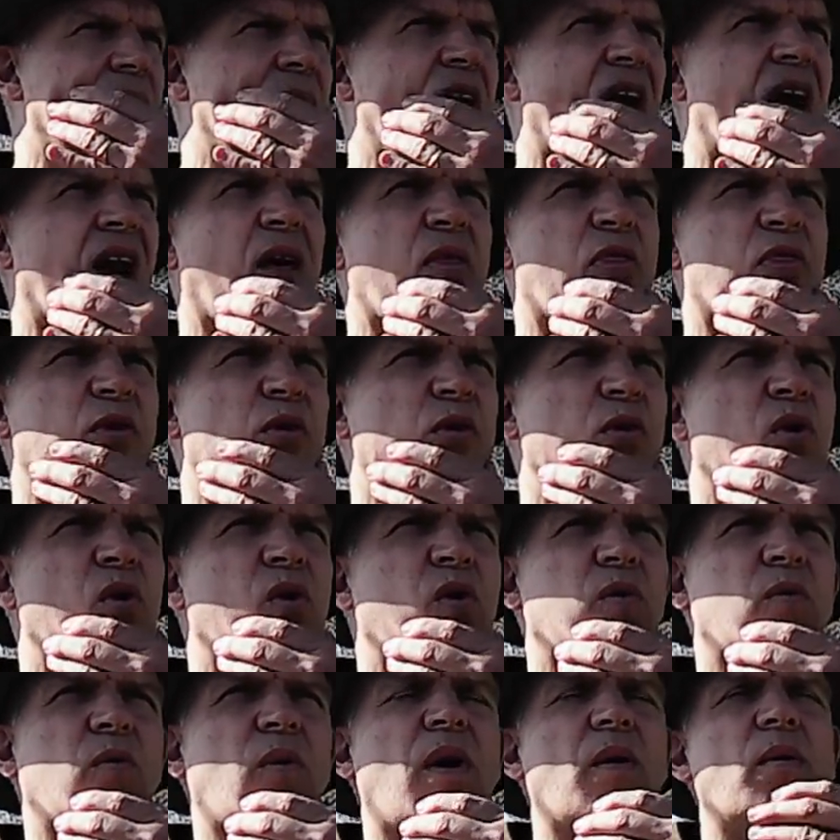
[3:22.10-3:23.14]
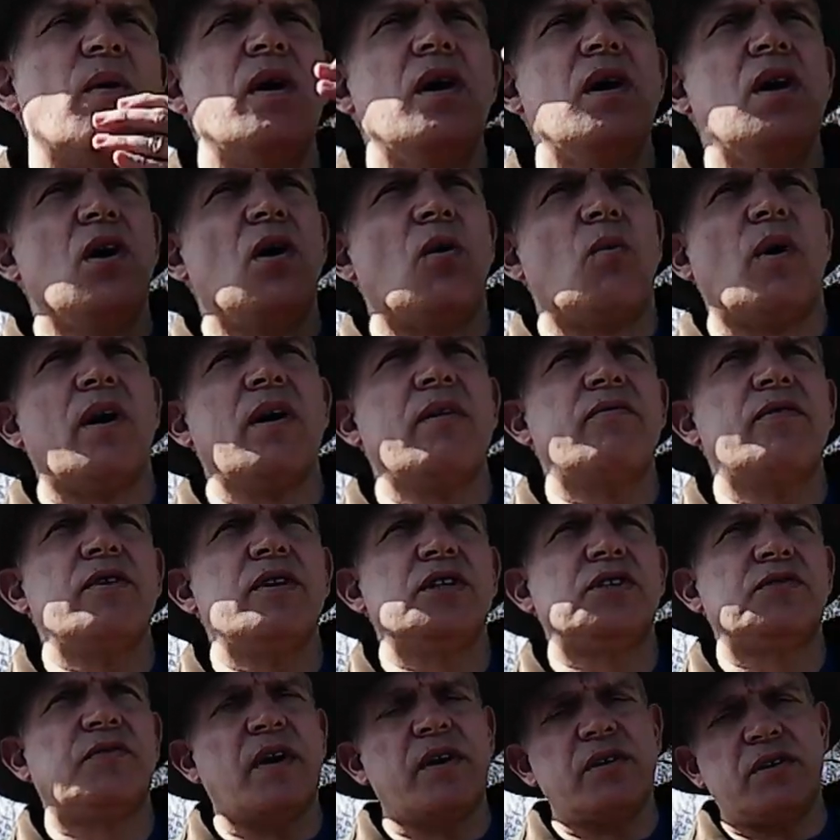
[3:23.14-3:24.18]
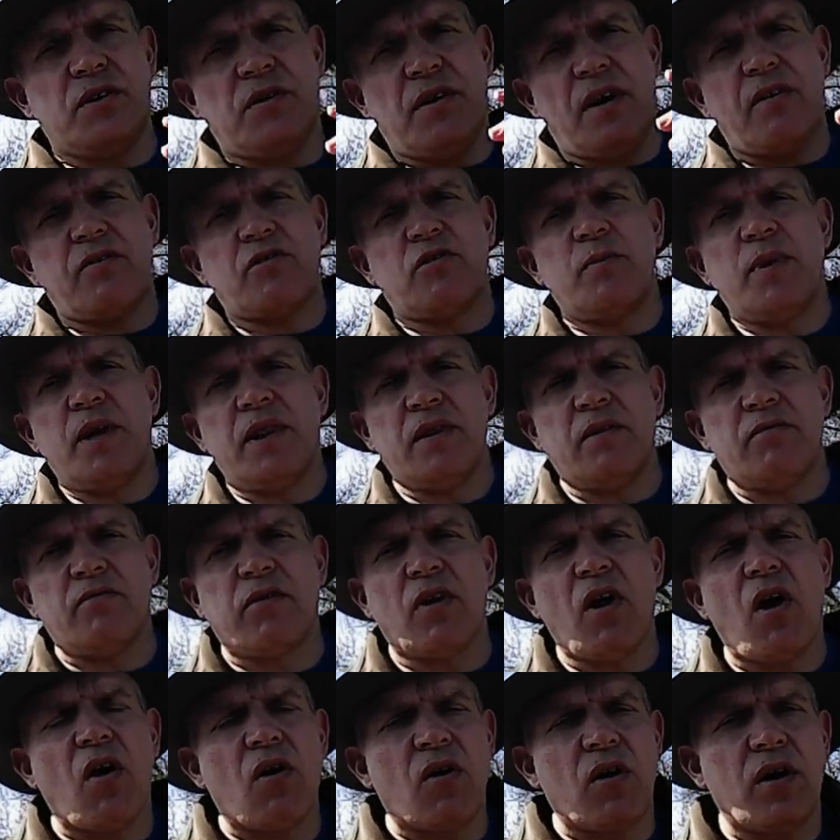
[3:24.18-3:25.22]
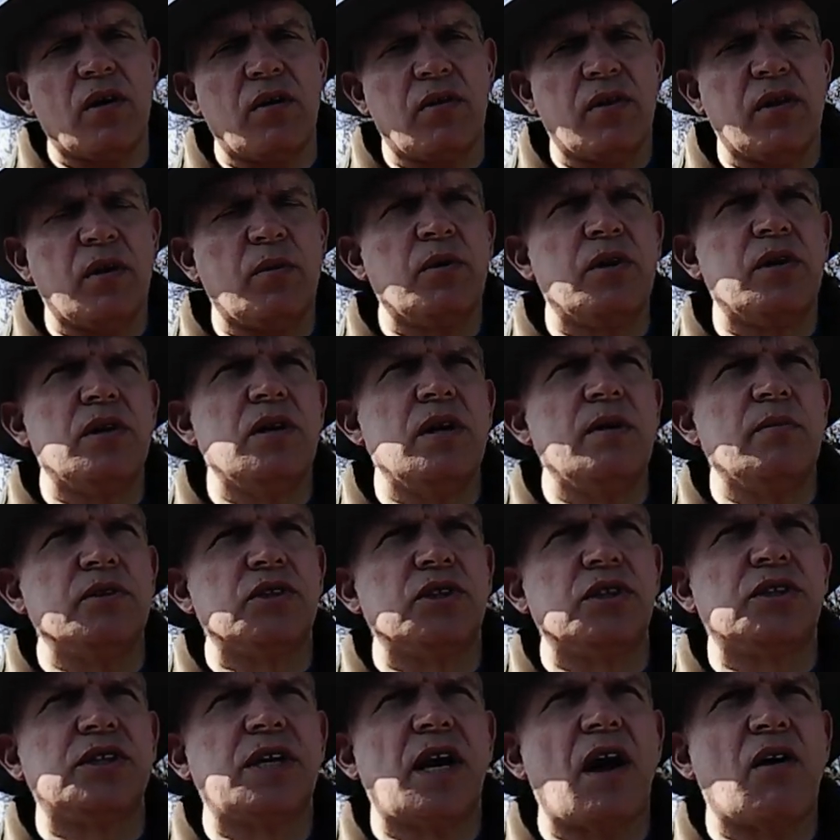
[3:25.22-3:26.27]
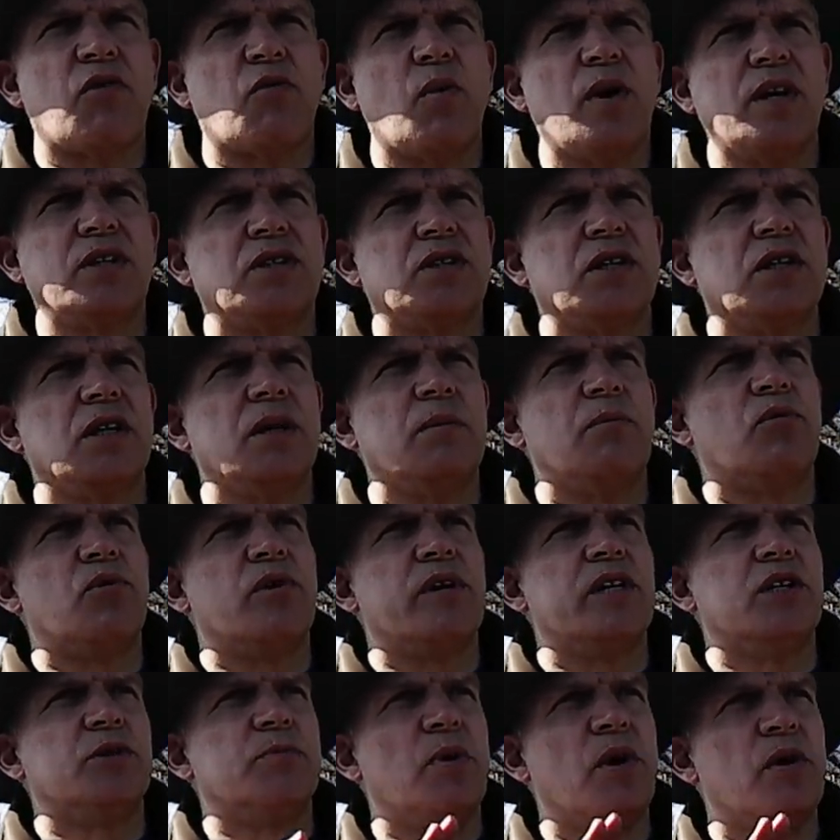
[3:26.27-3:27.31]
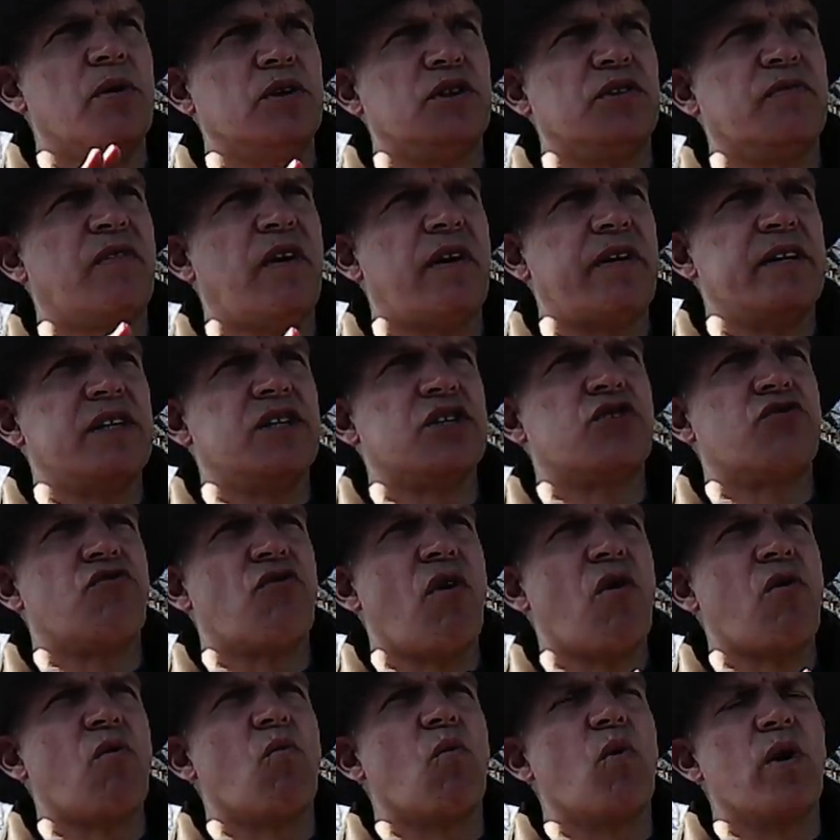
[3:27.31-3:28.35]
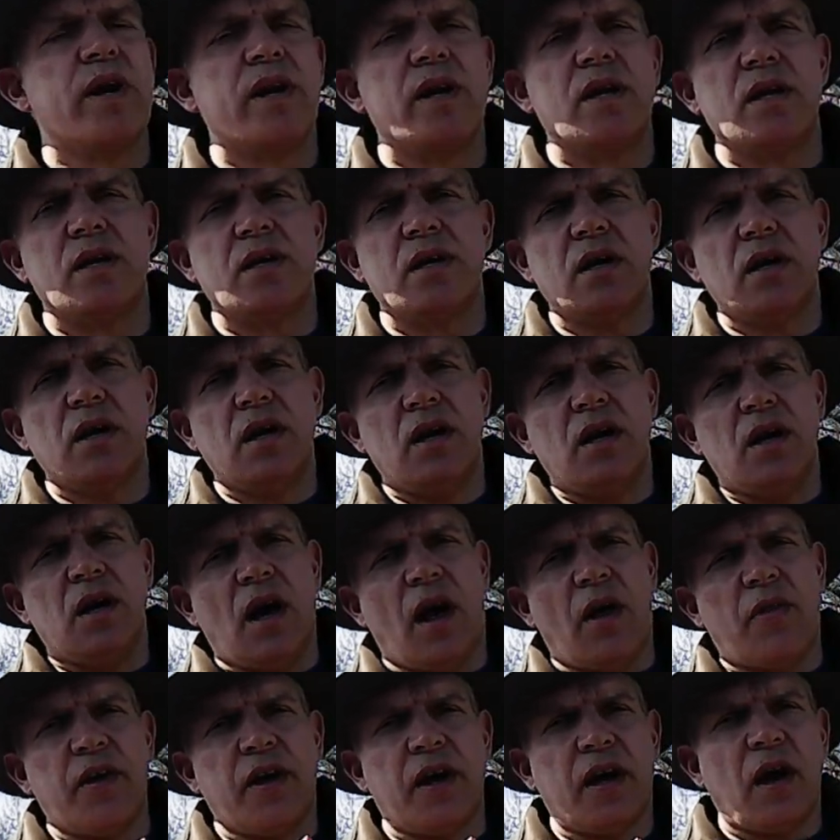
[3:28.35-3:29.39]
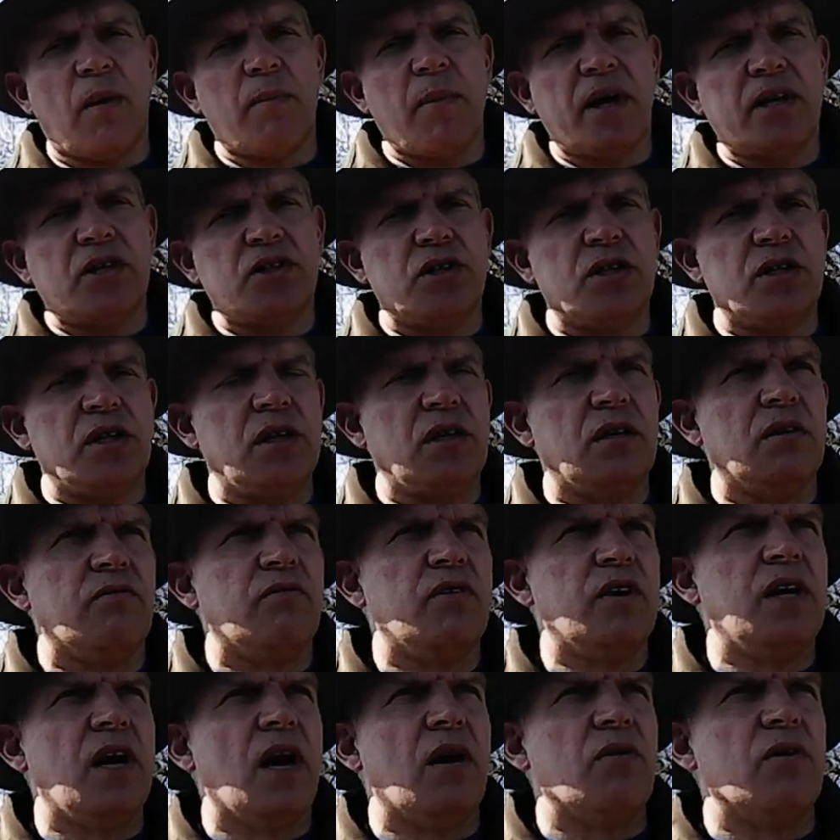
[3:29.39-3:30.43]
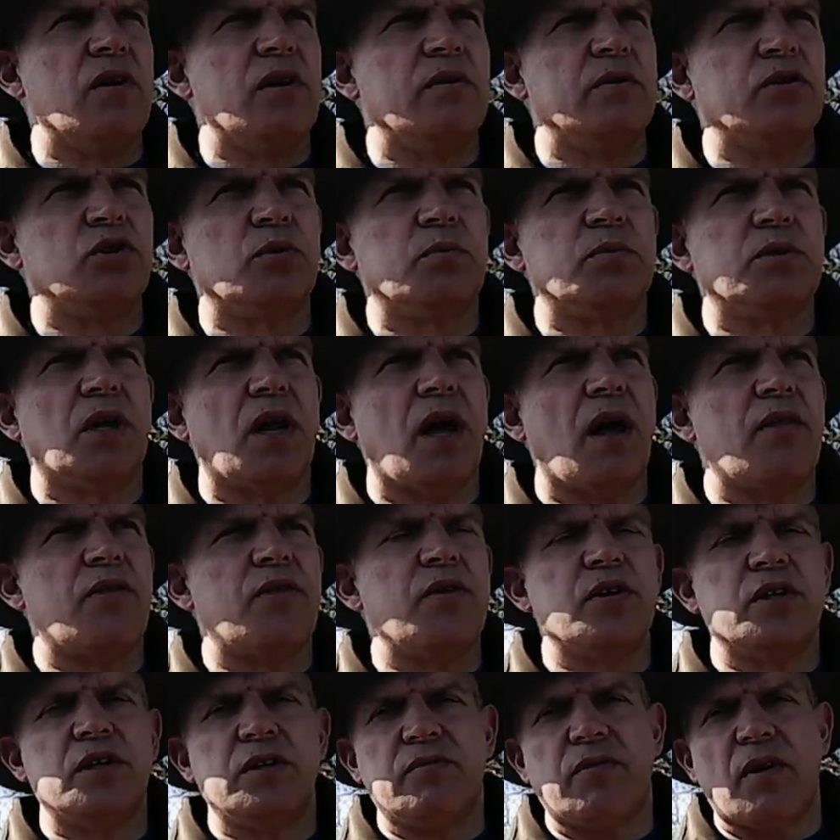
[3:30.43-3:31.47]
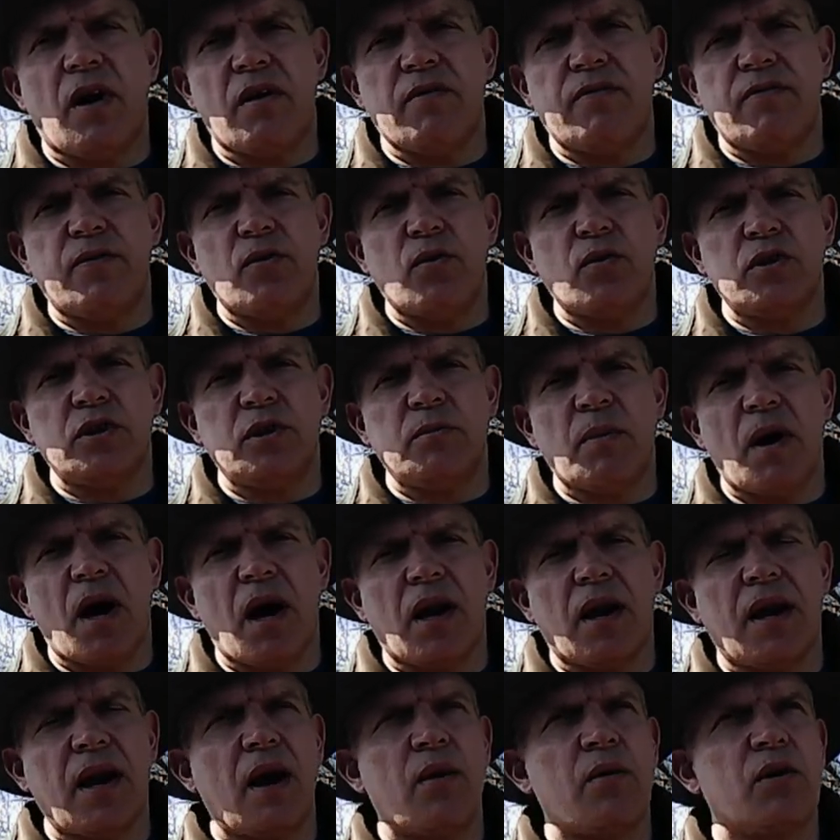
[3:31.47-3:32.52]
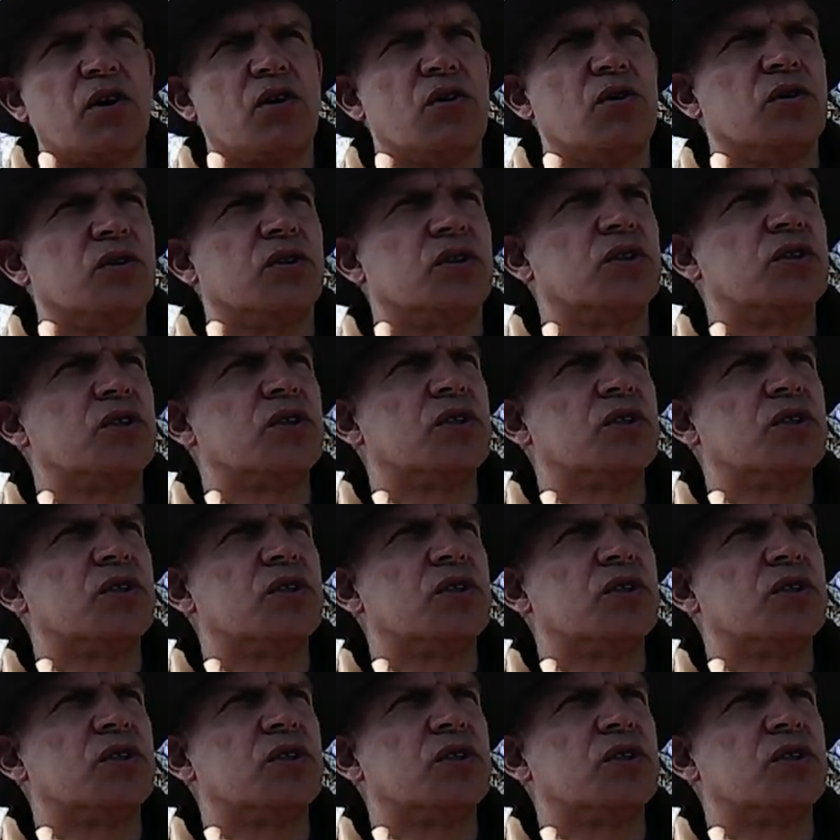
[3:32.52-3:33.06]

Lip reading: and I thought, well, when I first photographed them in the vlog, it was a southwesterly breeze, but it was a very strong wind. I think I mentioned in the video that it was up to like 35-40 mile an hour gusts.